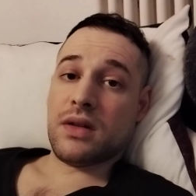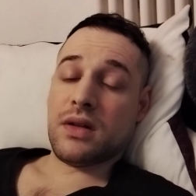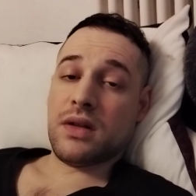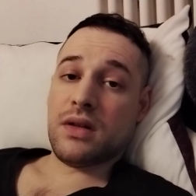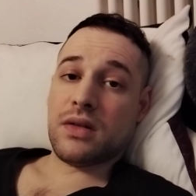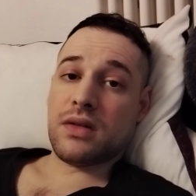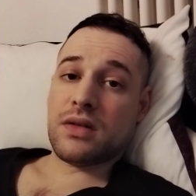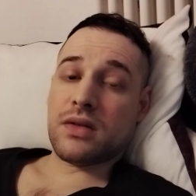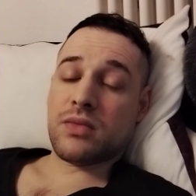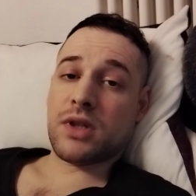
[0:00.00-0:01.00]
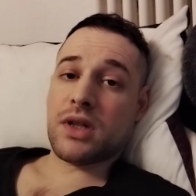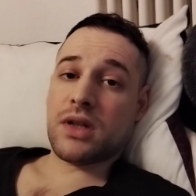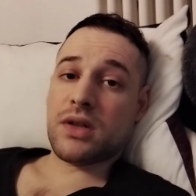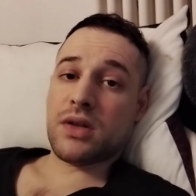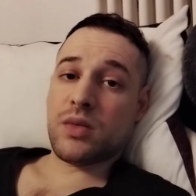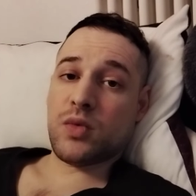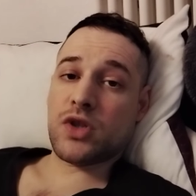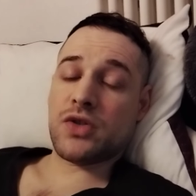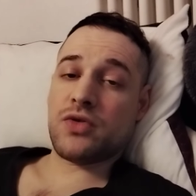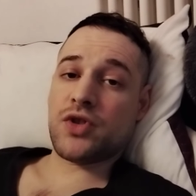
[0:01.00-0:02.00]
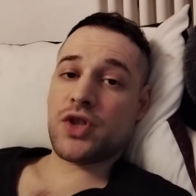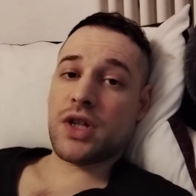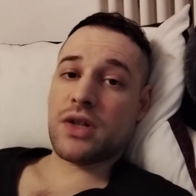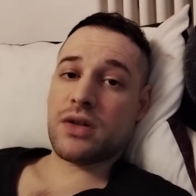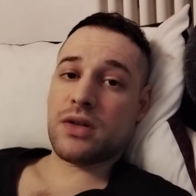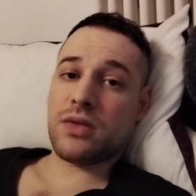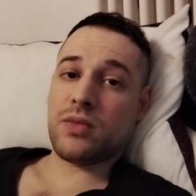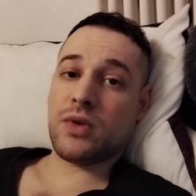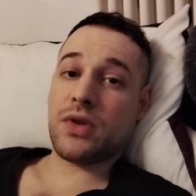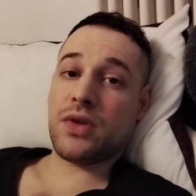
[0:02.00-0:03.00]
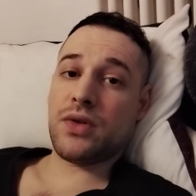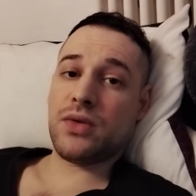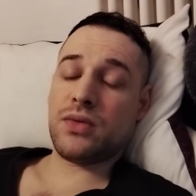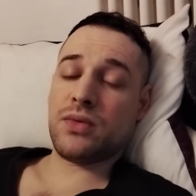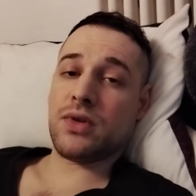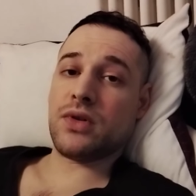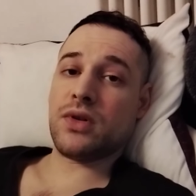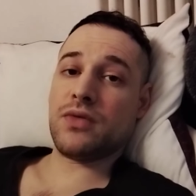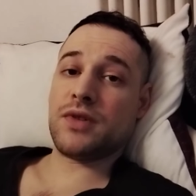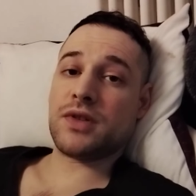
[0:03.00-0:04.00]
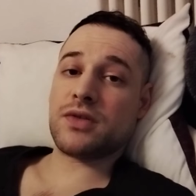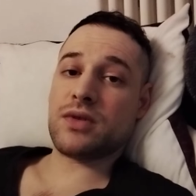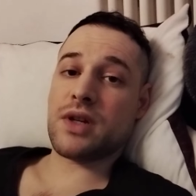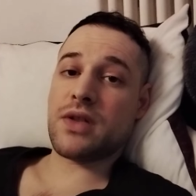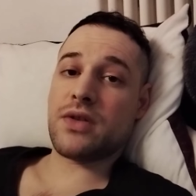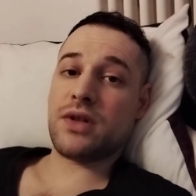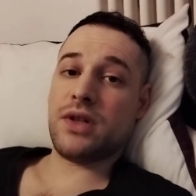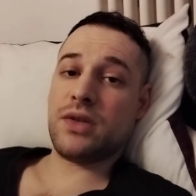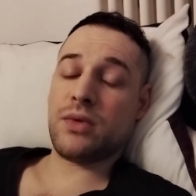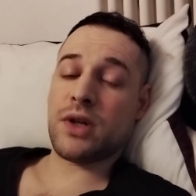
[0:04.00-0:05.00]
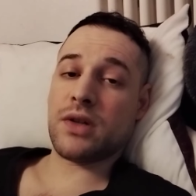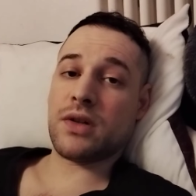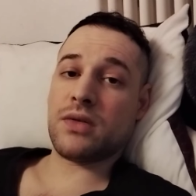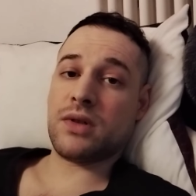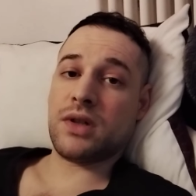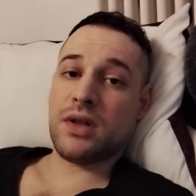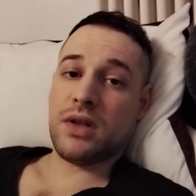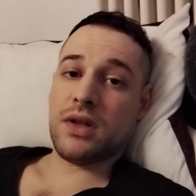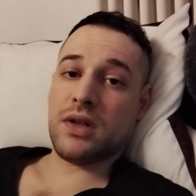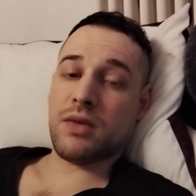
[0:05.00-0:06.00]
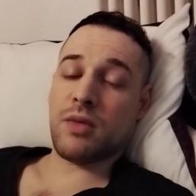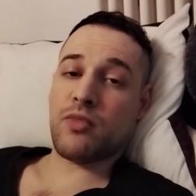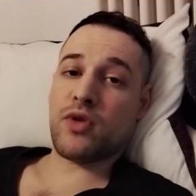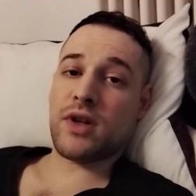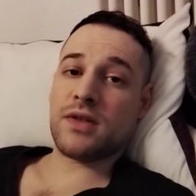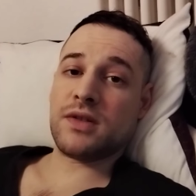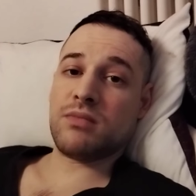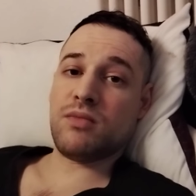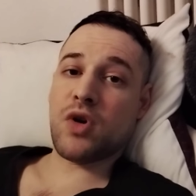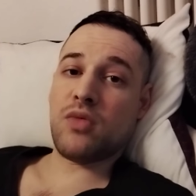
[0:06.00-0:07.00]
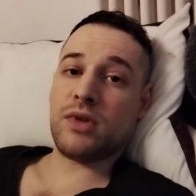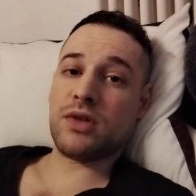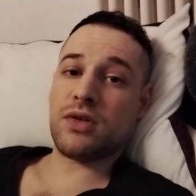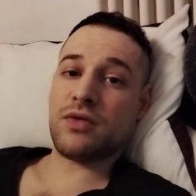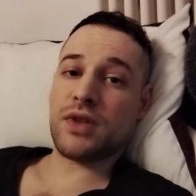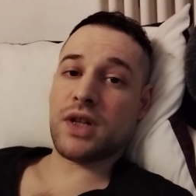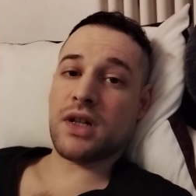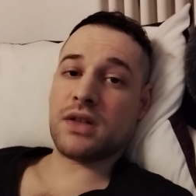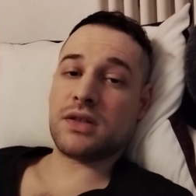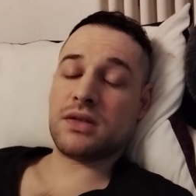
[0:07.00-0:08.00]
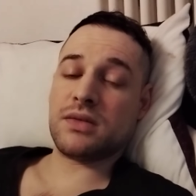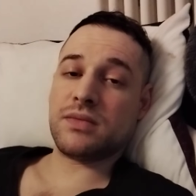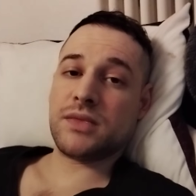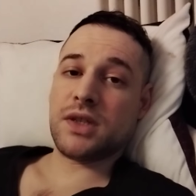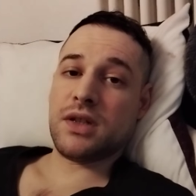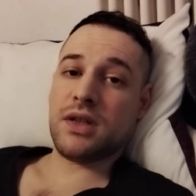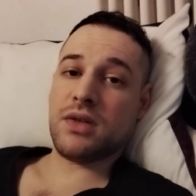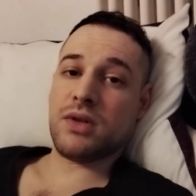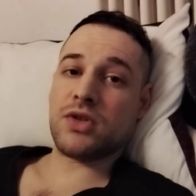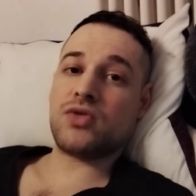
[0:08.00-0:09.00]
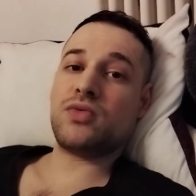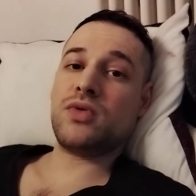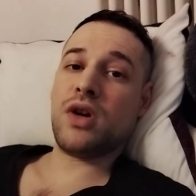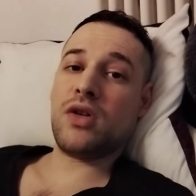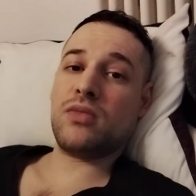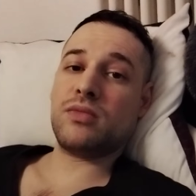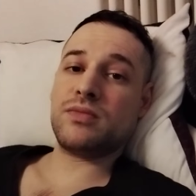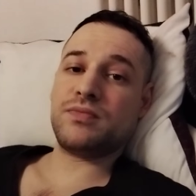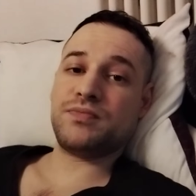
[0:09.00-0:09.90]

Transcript: yeah, this is what I wish to share with you, with all of us together here right now, in our present moment of the heart, in our true home.